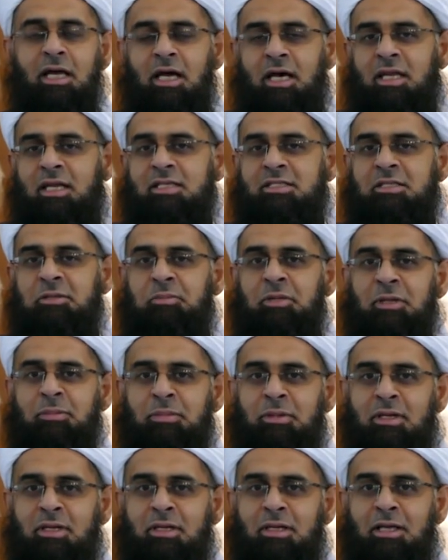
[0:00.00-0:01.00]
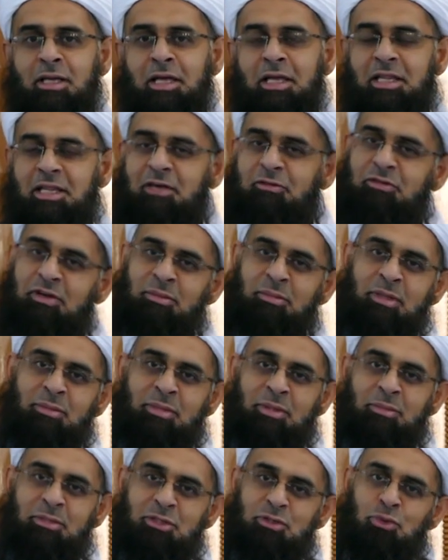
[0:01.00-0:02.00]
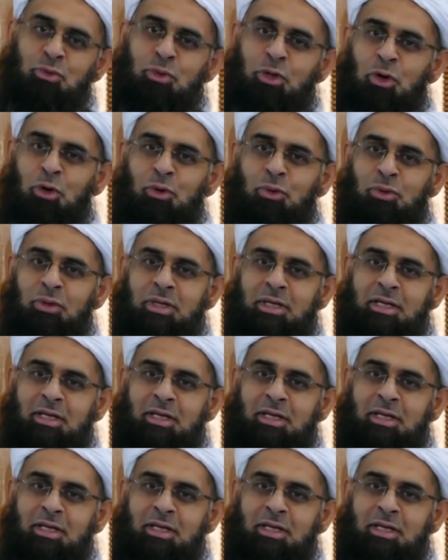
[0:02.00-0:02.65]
Unless the people, their family members who know